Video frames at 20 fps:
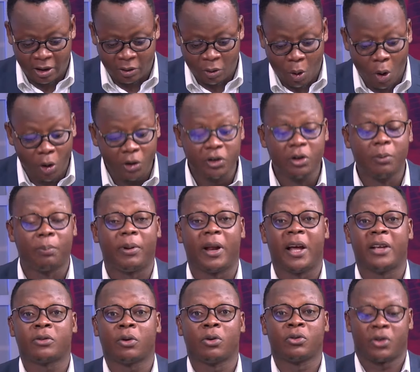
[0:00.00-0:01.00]
All new
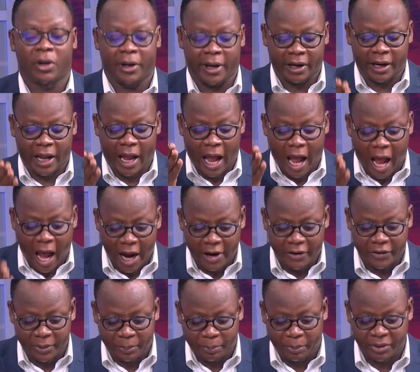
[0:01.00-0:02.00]
players also get
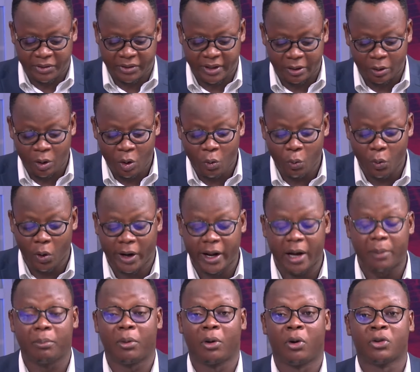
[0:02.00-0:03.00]
100%
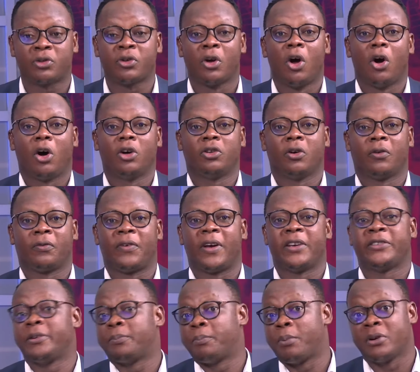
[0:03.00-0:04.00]
welcome bonus on your
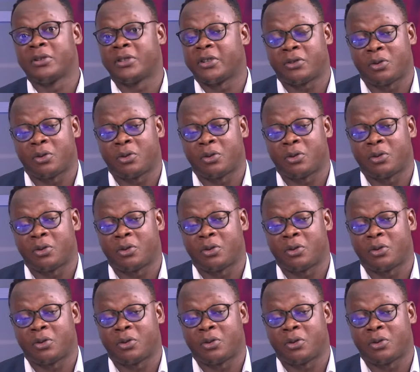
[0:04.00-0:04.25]
first deposit.